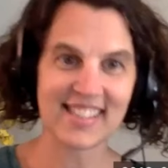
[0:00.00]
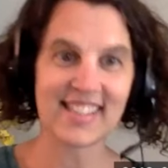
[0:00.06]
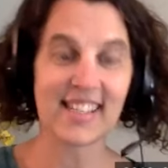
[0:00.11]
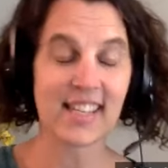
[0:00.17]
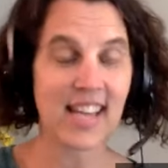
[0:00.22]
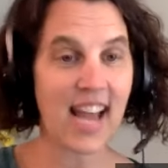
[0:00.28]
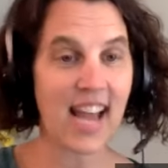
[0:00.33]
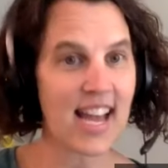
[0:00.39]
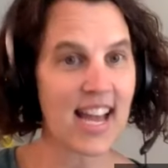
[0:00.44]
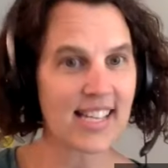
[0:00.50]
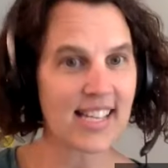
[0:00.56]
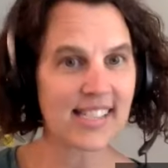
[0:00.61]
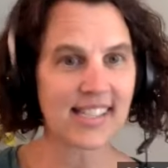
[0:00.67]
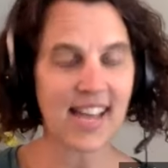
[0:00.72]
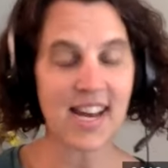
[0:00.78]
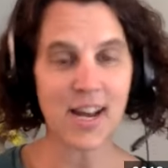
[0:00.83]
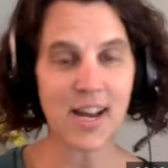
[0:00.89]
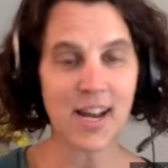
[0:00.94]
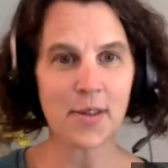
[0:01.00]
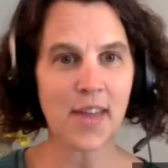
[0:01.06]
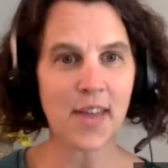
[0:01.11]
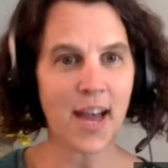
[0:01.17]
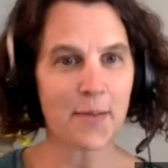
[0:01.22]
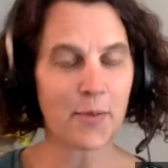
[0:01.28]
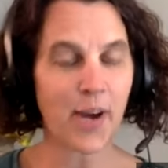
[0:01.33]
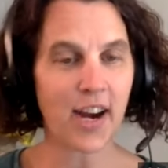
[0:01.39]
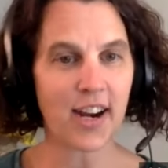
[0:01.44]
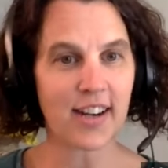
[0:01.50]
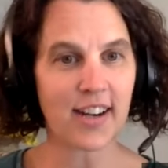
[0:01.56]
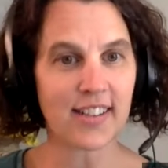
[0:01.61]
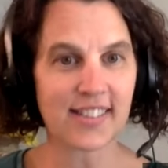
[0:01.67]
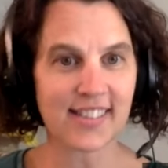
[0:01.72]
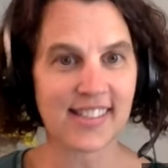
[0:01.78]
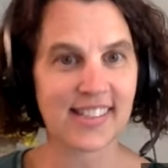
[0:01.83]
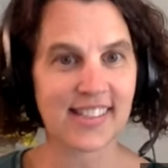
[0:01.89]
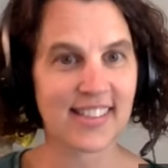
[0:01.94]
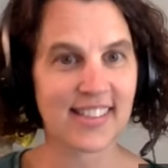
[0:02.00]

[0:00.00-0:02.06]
yes, I know that part.